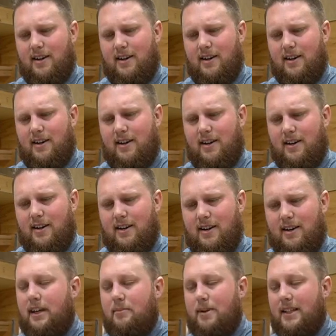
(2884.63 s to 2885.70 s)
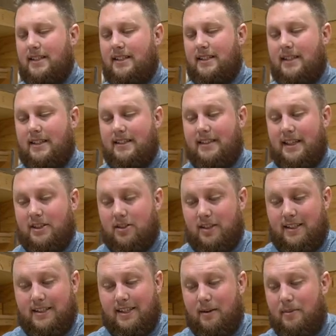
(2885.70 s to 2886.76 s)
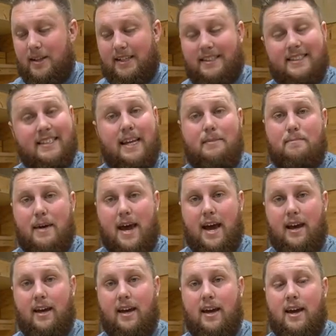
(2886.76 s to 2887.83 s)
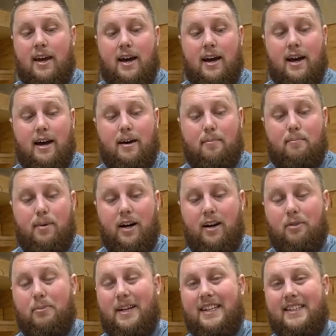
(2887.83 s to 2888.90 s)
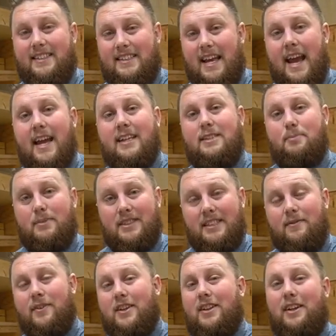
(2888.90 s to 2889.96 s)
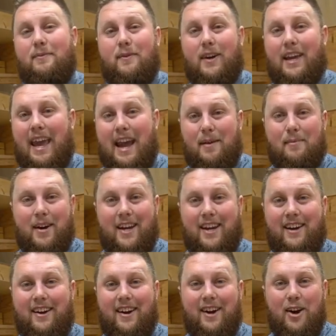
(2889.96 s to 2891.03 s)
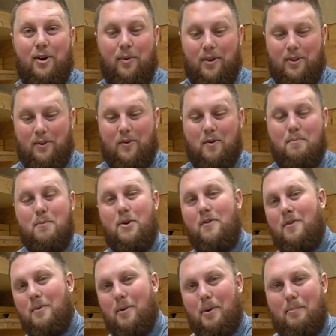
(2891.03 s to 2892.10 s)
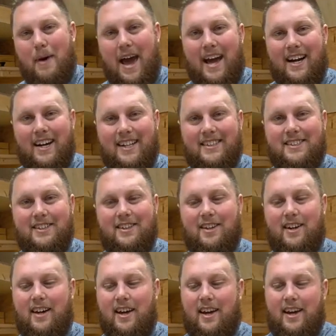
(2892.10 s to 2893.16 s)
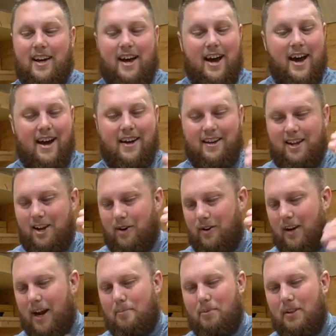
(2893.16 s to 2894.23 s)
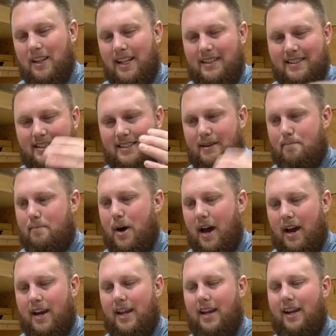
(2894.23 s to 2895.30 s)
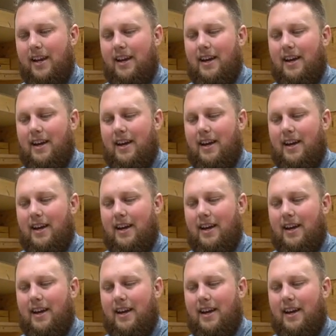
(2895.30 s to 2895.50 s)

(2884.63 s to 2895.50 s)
But it's going to be this, essentially it's going to be the same bag, uh, but it'll be designed specifically for camera gear with a removable padded insert, uh, you know, a couple lenses, a body,